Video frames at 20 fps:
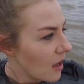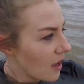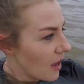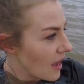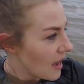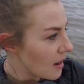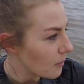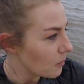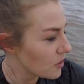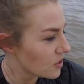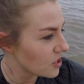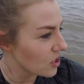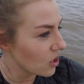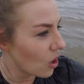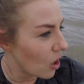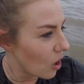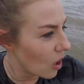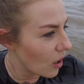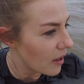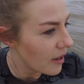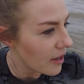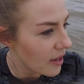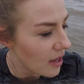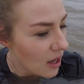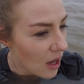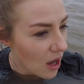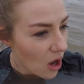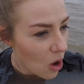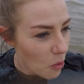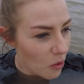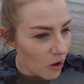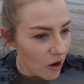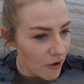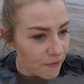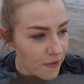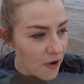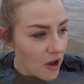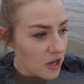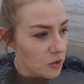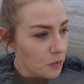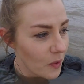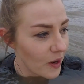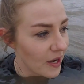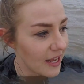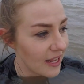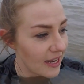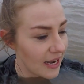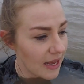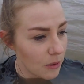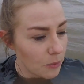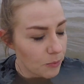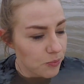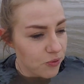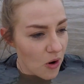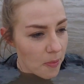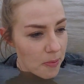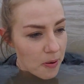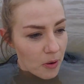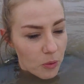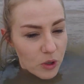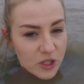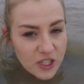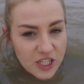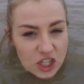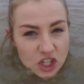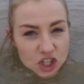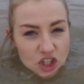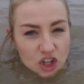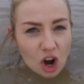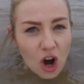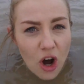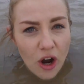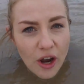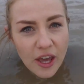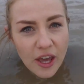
It was a lot when I first went in. It proper was in shock.